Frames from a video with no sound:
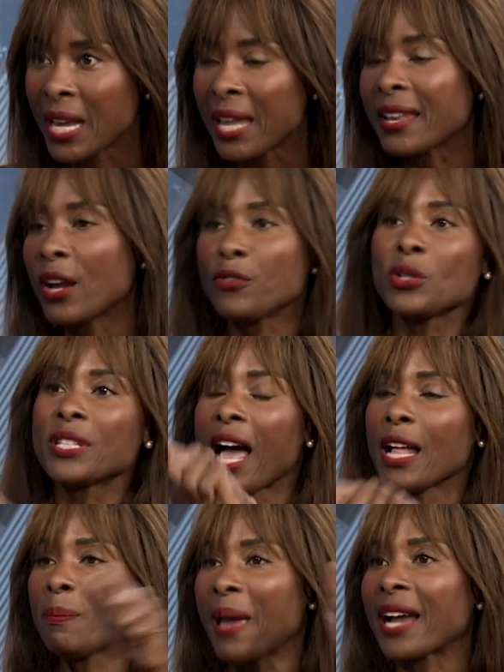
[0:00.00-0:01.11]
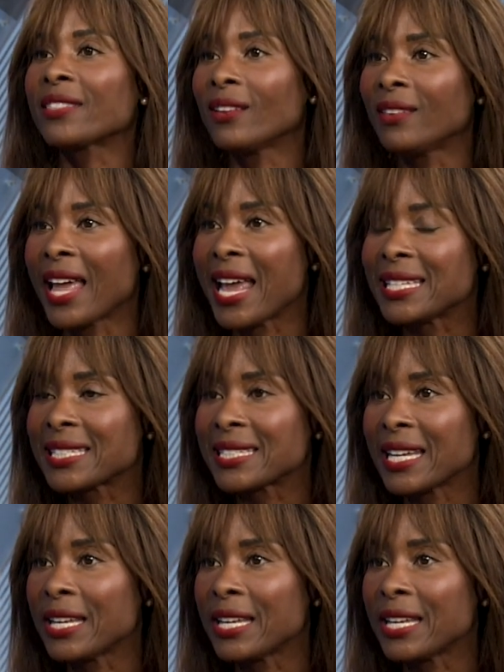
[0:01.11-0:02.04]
Now, if you dial back the lens